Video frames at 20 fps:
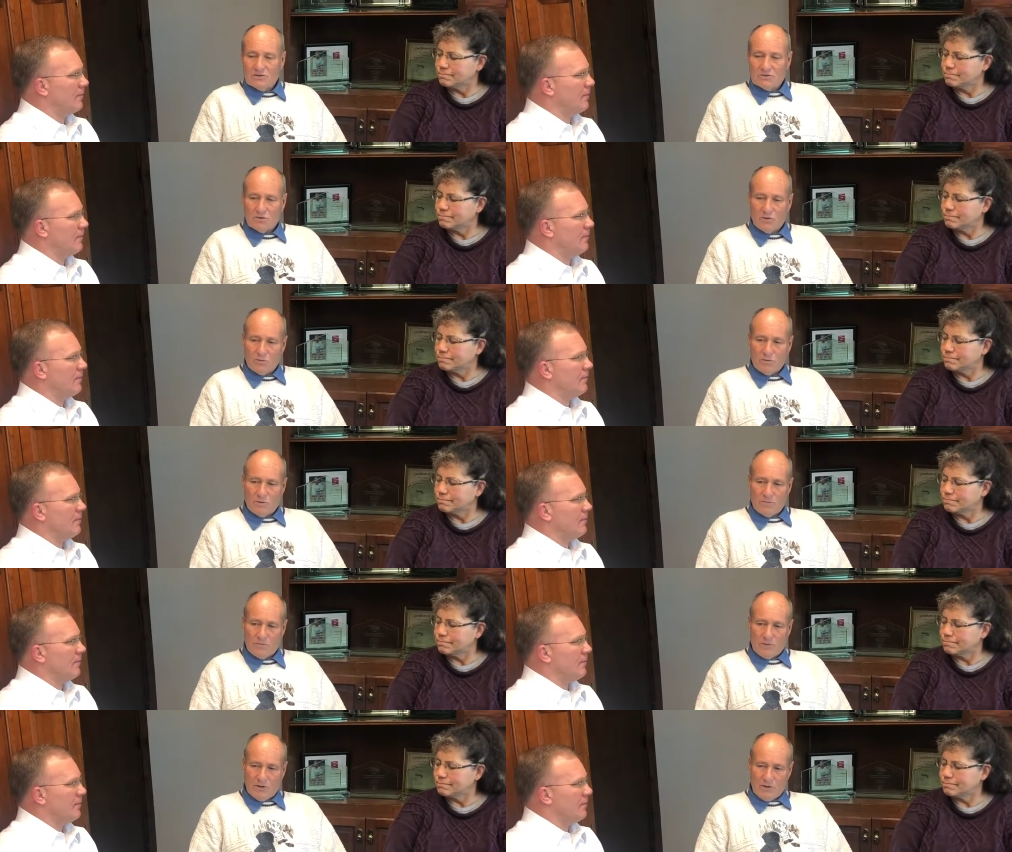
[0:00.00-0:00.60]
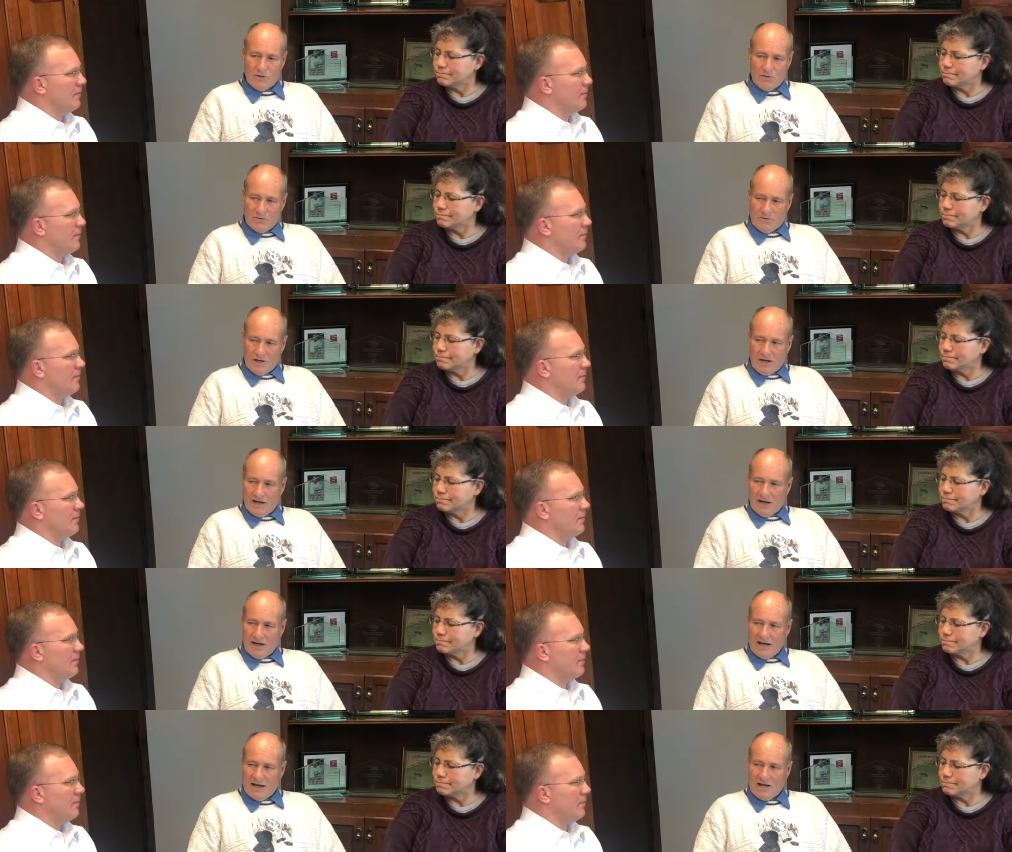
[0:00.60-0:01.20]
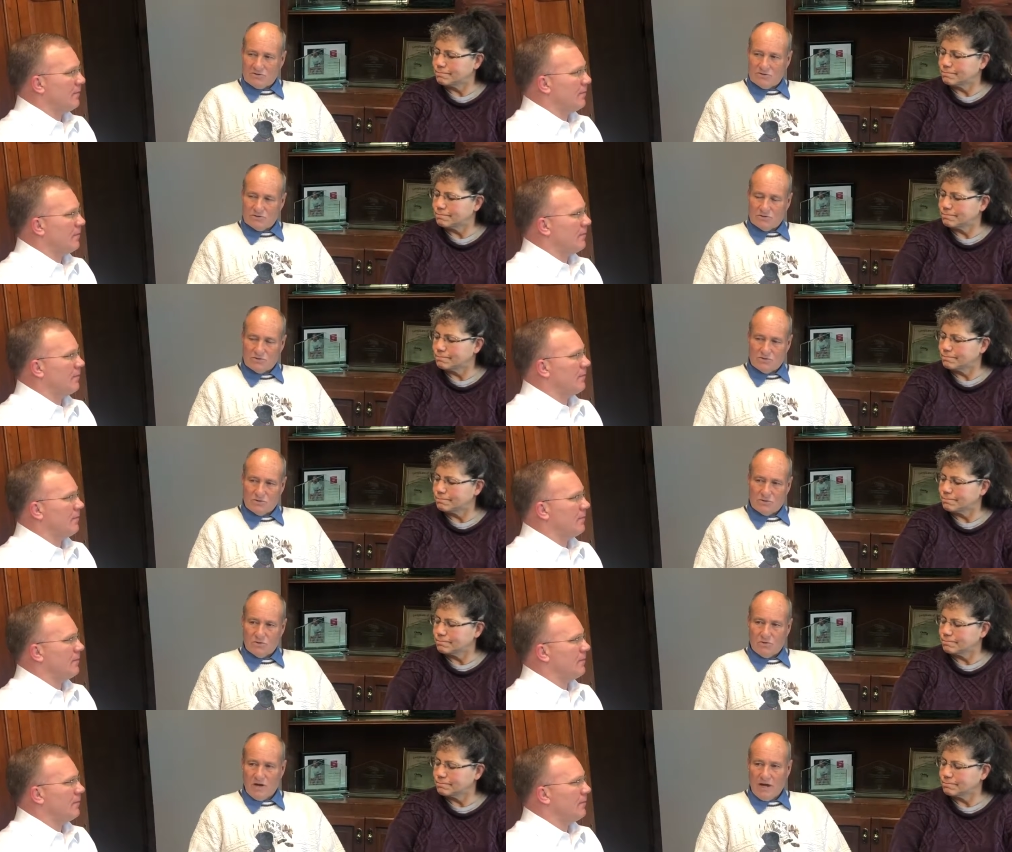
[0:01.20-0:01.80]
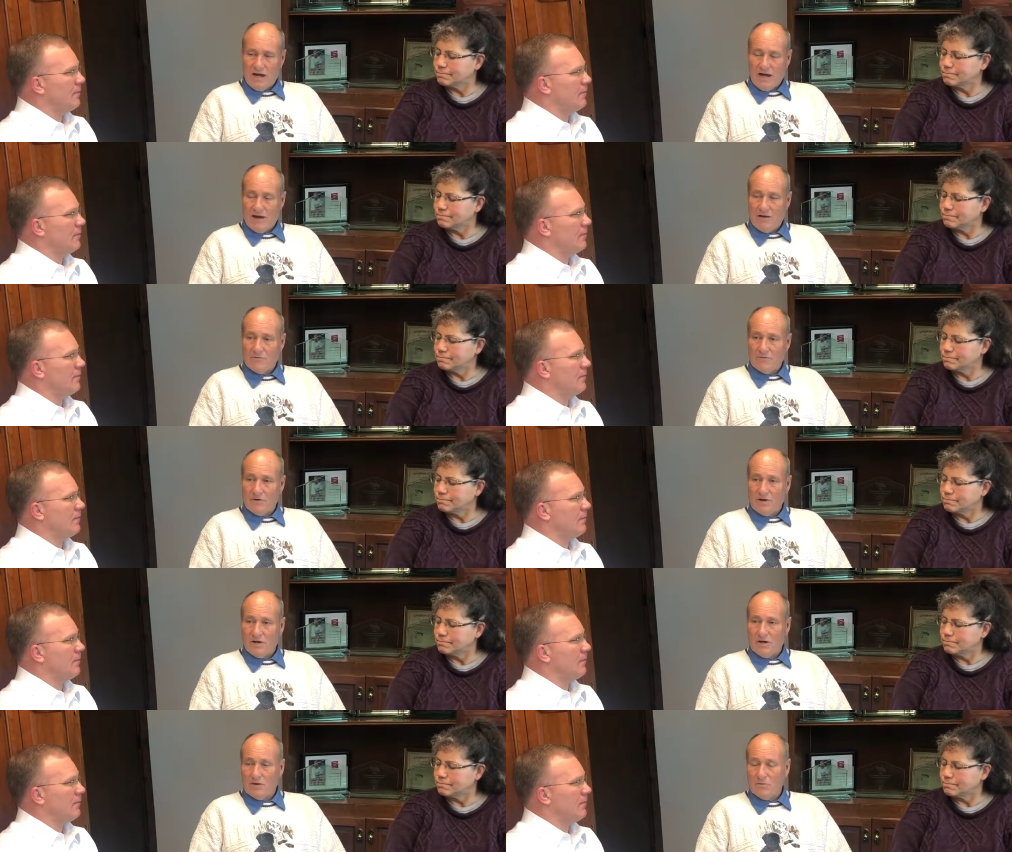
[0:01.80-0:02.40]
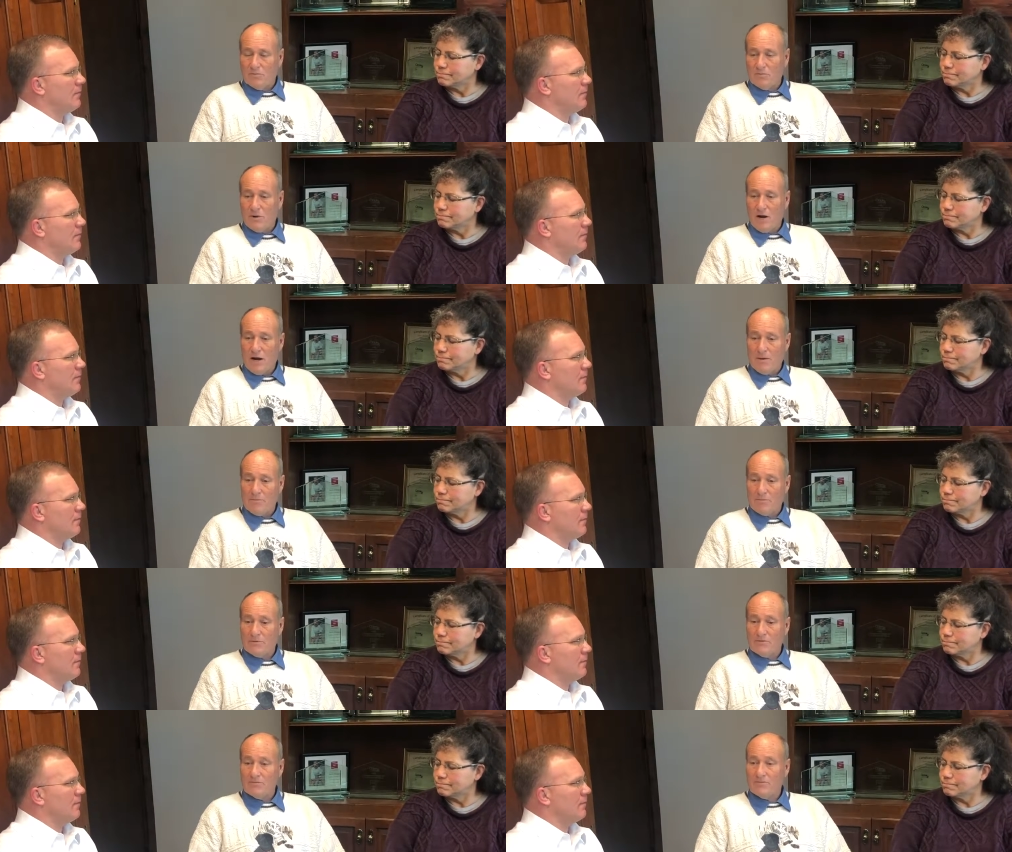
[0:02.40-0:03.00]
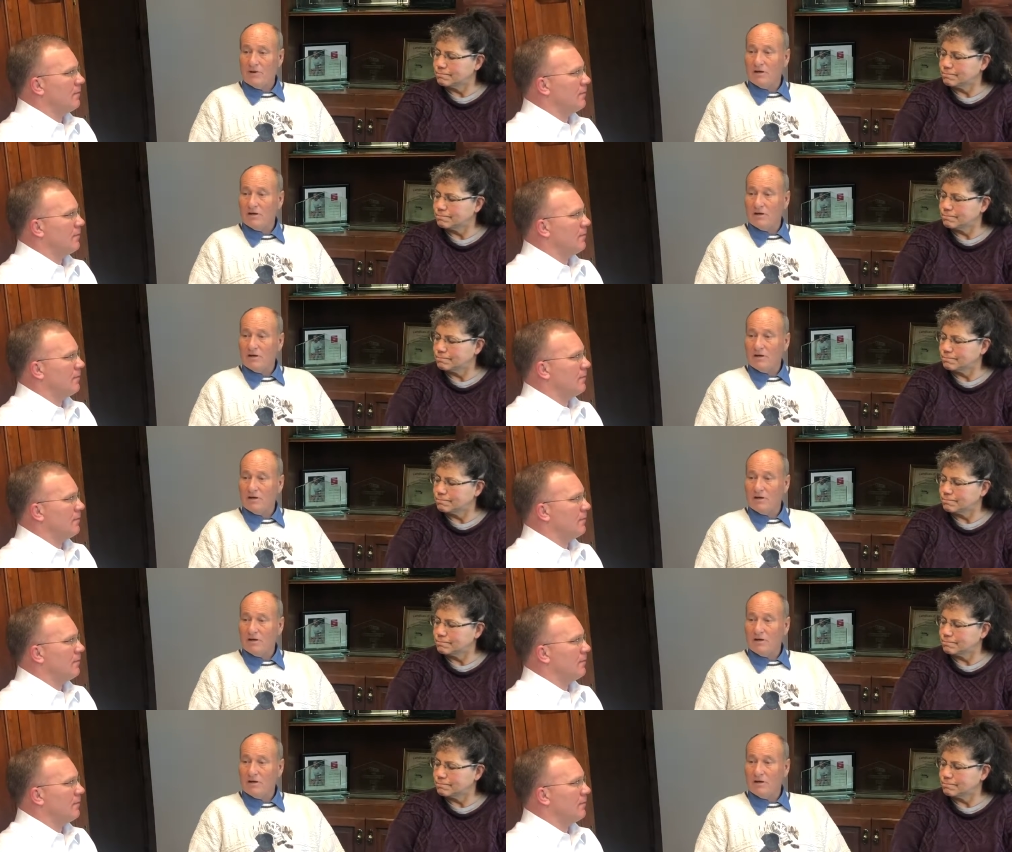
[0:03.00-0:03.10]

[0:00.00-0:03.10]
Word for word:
Speaker 1: So we built our houses to have uh, proper